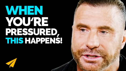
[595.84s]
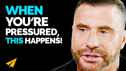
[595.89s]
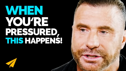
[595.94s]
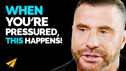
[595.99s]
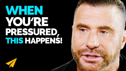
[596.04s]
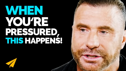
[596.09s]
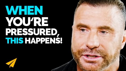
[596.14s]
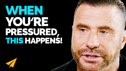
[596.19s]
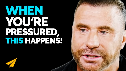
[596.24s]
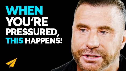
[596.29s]

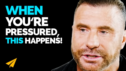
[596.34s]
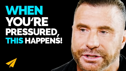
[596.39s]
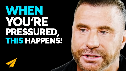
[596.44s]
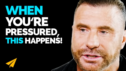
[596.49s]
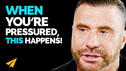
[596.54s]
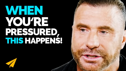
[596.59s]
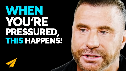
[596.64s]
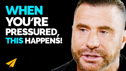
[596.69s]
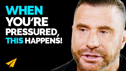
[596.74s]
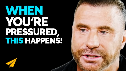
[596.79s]

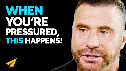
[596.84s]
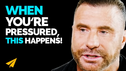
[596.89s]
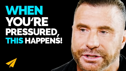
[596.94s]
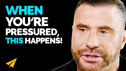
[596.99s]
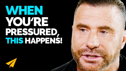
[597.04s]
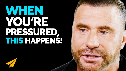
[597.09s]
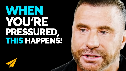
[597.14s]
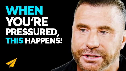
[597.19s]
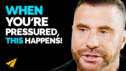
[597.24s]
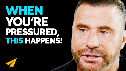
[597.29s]

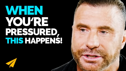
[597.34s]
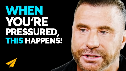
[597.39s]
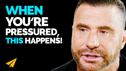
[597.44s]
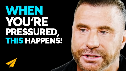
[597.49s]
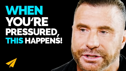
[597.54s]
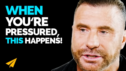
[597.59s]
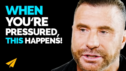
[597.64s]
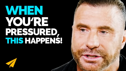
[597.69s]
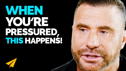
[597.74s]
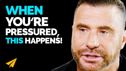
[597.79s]

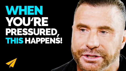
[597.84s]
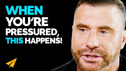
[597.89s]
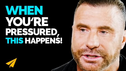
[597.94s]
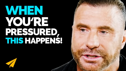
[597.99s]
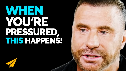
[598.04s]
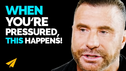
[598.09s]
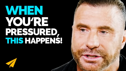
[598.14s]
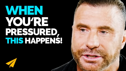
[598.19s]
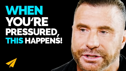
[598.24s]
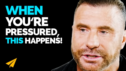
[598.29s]

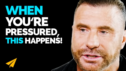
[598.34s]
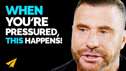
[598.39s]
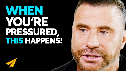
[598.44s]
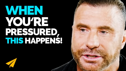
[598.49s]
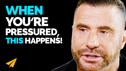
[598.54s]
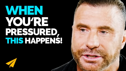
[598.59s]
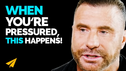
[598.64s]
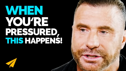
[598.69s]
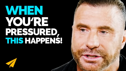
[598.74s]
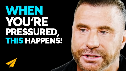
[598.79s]

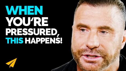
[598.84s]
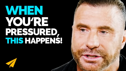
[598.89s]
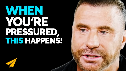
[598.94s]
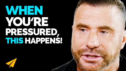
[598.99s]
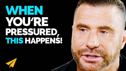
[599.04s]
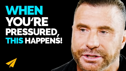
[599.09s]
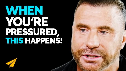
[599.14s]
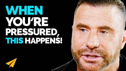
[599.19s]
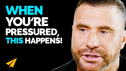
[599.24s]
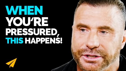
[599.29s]

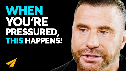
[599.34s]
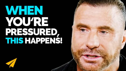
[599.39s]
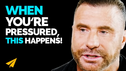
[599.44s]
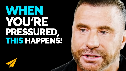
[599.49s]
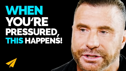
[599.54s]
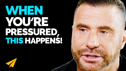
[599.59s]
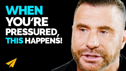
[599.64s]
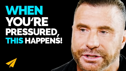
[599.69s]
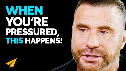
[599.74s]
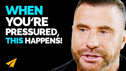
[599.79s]

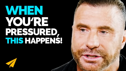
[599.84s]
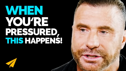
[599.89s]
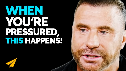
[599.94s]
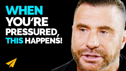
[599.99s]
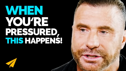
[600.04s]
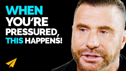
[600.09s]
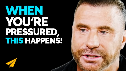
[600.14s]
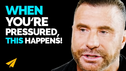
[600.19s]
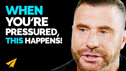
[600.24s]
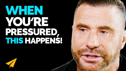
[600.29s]

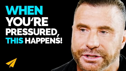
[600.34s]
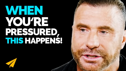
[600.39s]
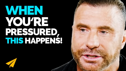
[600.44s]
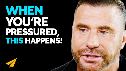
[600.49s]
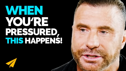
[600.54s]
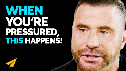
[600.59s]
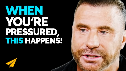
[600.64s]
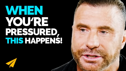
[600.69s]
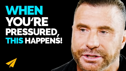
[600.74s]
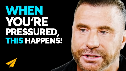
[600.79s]

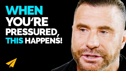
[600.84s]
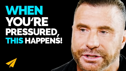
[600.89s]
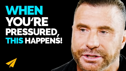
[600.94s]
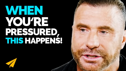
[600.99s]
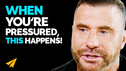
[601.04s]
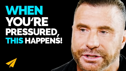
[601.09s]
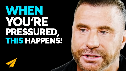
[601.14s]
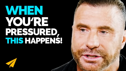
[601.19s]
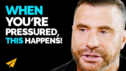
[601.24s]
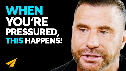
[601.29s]

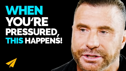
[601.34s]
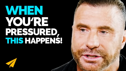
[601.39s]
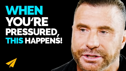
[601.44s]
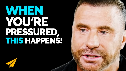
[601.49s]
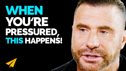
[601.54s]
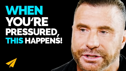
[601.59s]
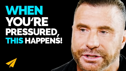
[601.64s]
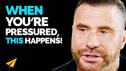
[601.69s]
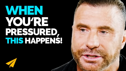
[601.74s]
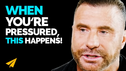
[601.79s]

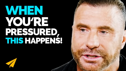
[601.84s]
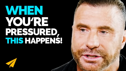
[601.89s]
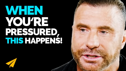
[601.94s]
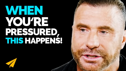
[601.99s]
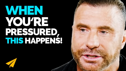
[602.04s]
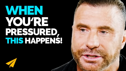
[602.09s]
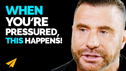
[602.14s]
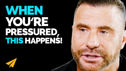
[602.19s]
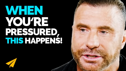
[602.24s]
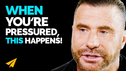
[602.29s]

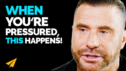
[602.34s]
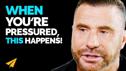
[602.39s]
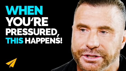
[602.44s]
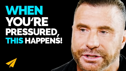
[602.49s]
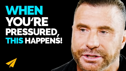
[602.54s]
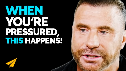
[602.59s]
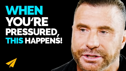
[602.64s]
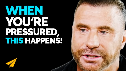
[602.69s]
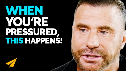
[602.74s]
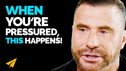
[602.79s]

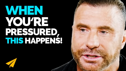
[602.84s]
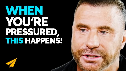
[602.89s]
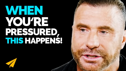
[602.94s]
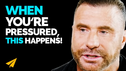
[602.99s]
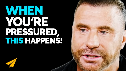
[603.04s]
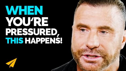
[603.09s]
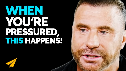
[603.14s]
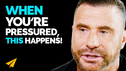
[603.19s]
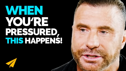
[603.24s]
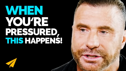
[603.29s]

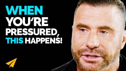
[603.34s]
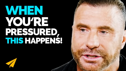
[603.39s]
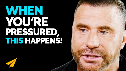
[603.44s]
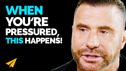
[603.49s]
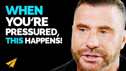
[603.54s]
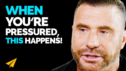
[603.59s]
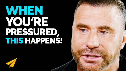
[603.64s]
The face doesn't move, so there is nothing to read.